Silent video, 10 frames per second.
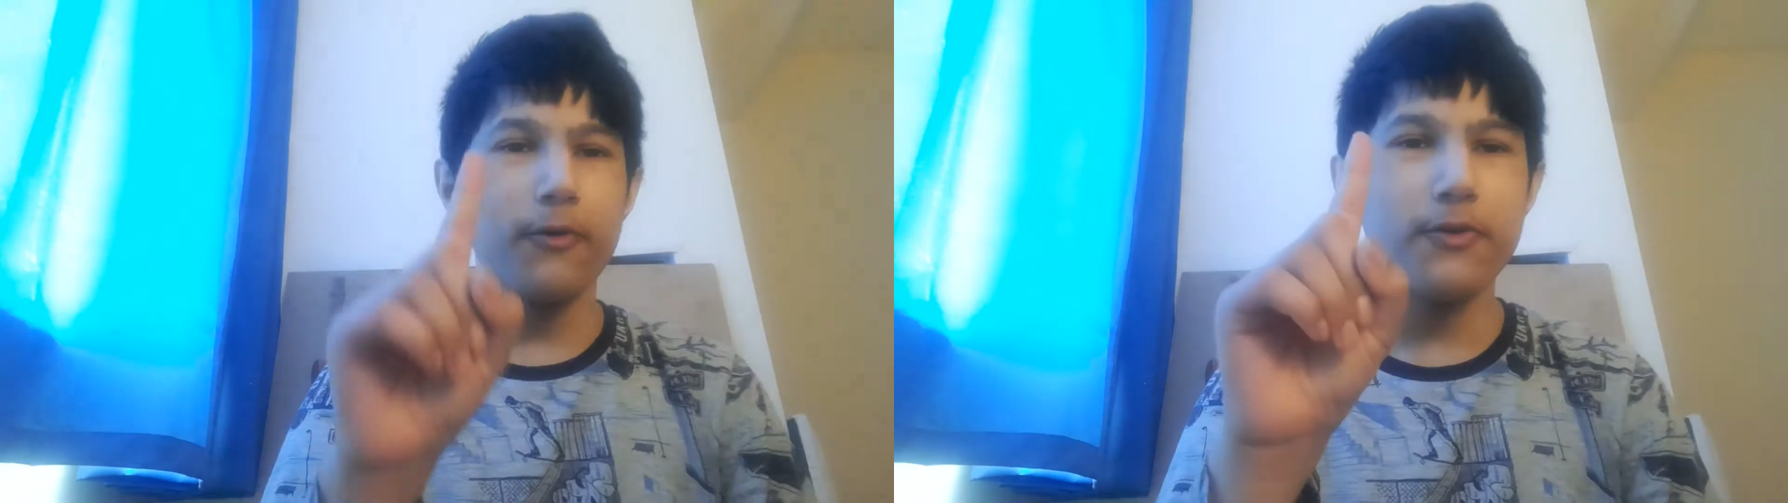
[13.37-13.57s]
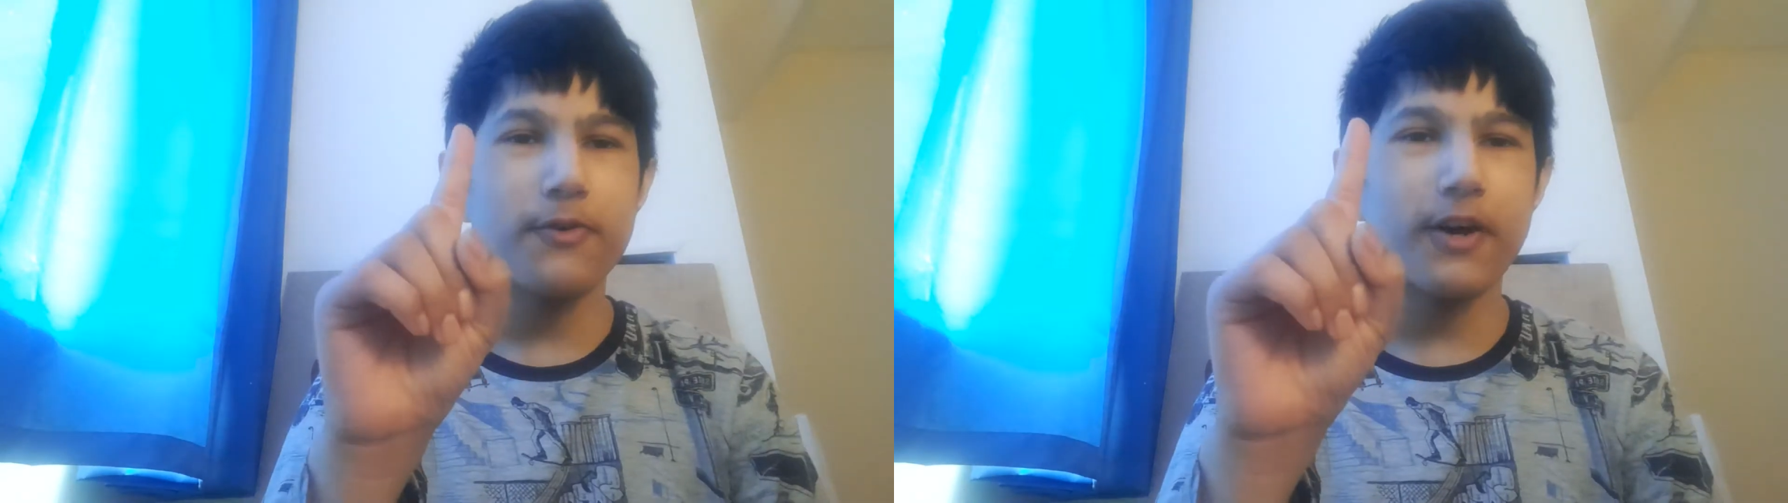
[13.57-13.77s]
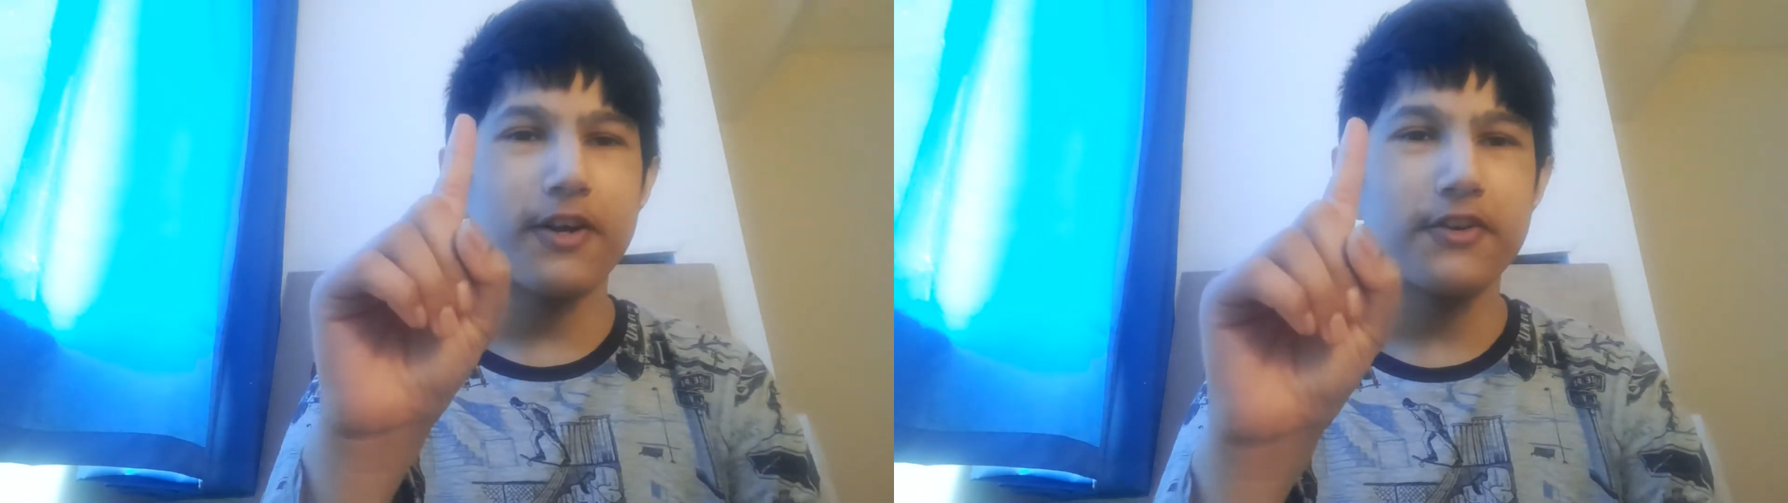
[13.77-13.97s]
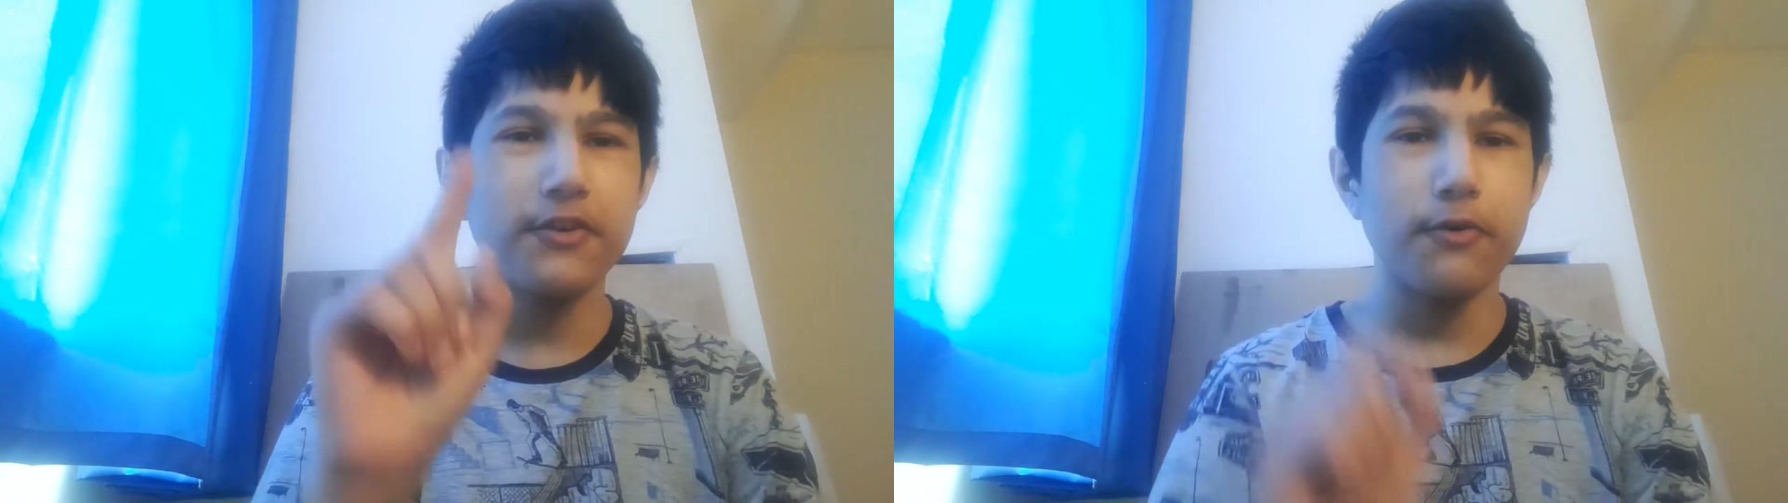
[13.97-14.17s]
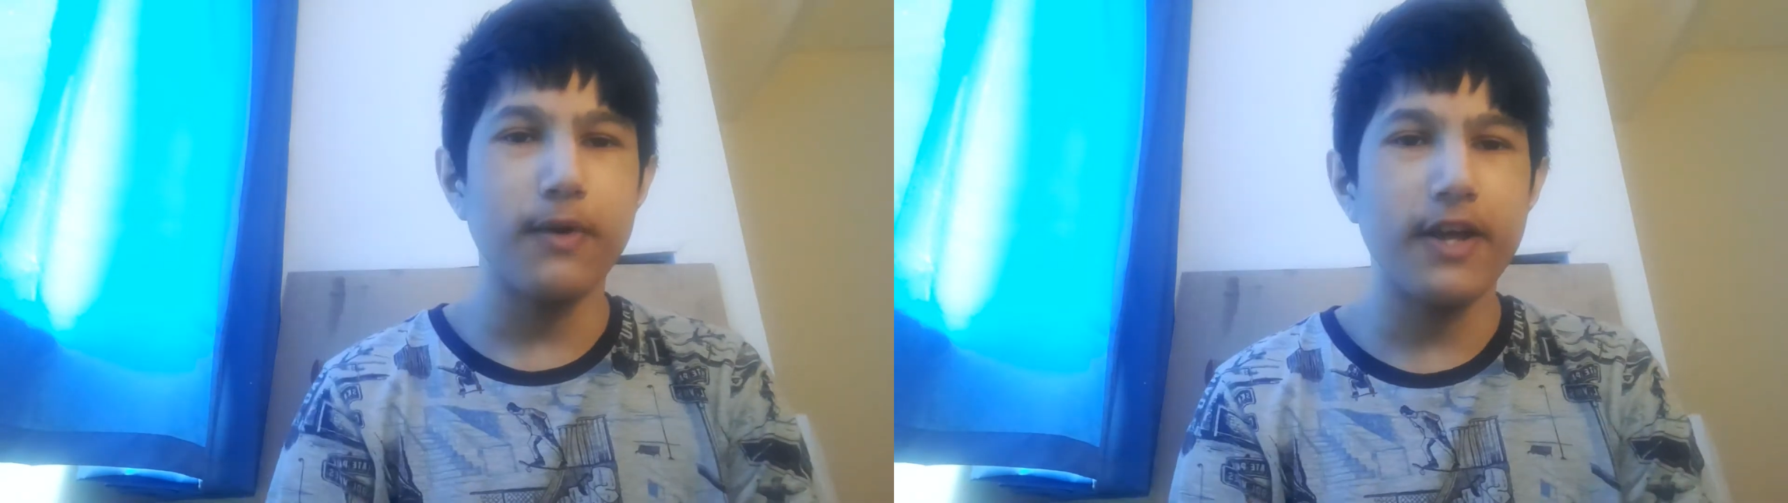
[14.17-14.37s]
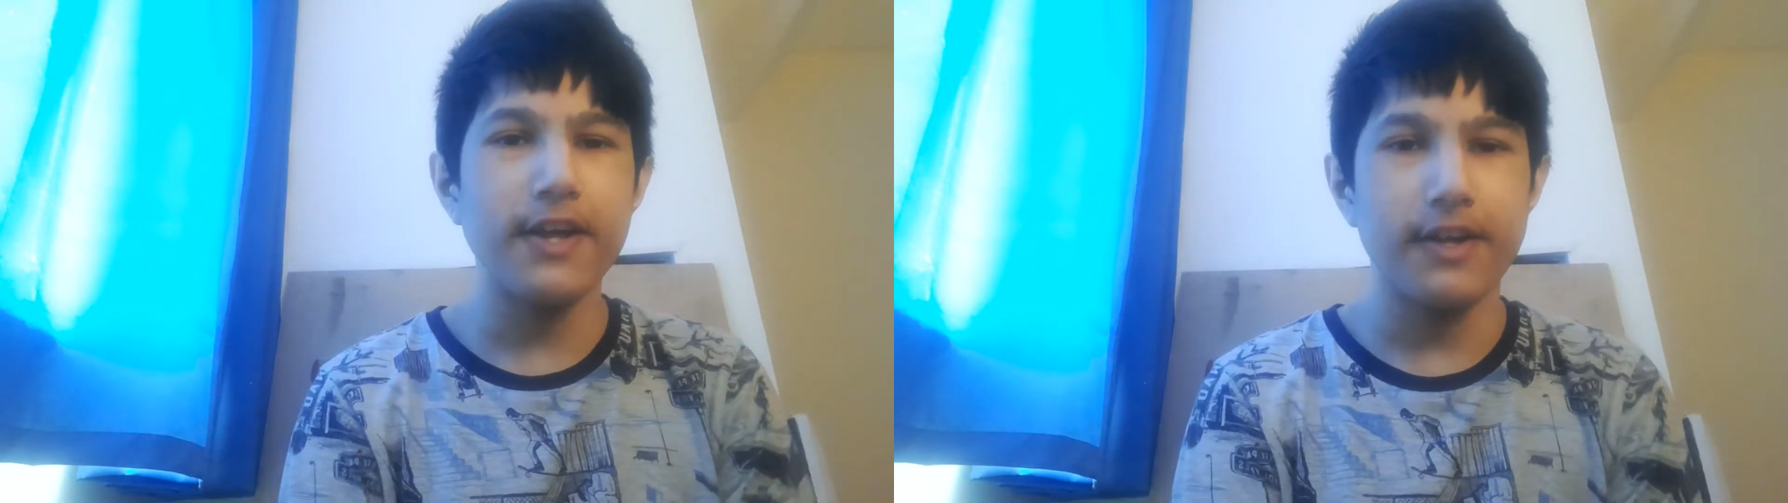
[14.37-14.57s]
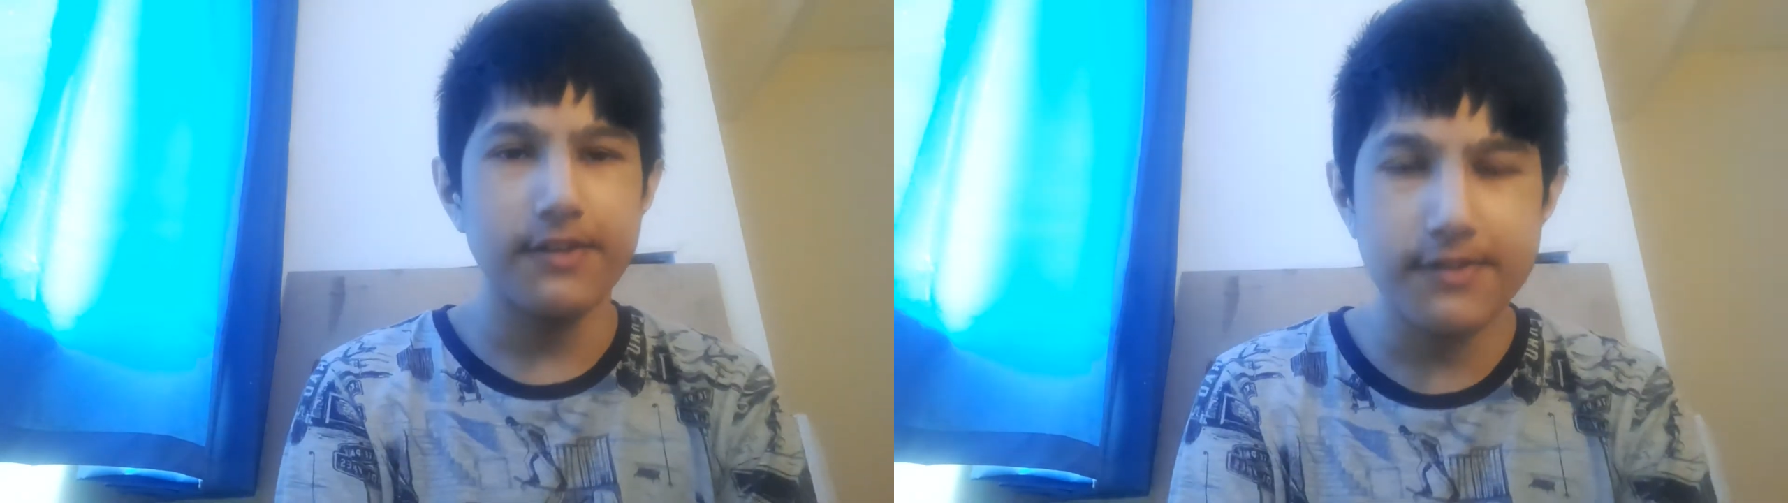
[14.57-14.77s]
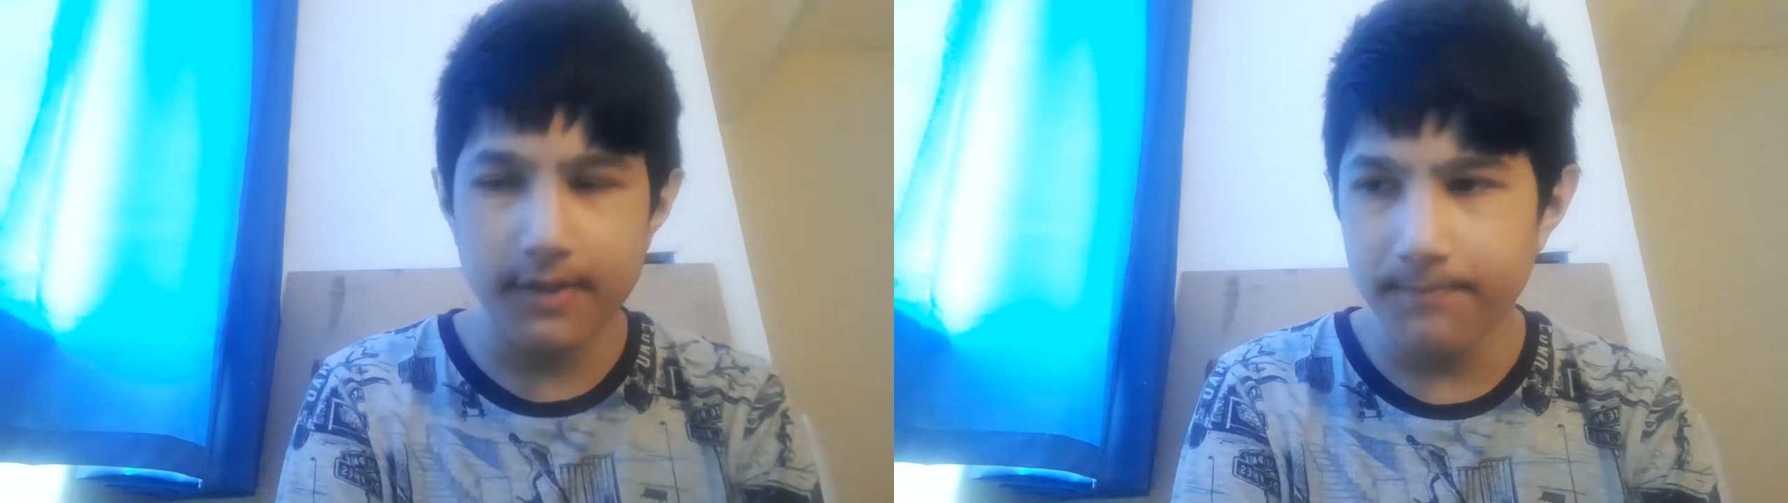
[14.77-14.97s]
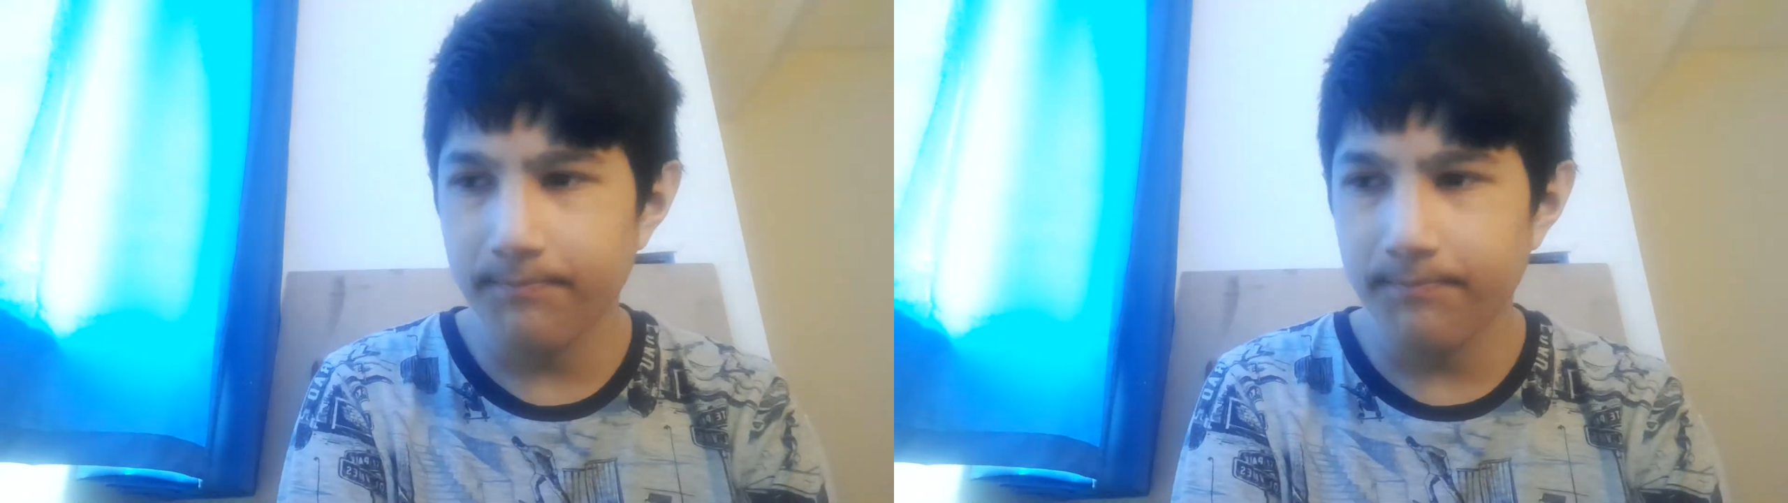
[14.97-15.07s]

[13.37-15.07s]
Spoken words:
you gotta do is,